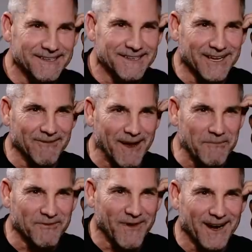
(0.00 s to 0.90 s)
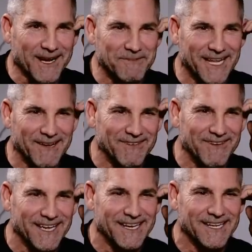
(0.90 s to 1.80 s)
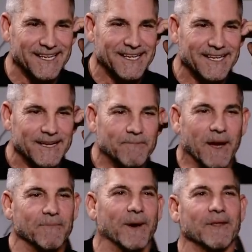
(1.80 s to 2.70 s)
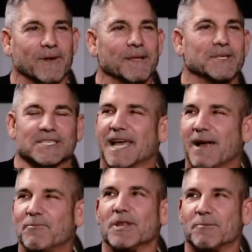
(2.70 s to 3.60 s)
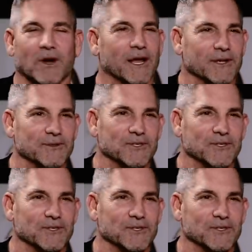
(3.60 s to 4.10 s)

You got rapid fire coming I got rapid fire. What was by, your. By the way, let me just say, I'm really proud of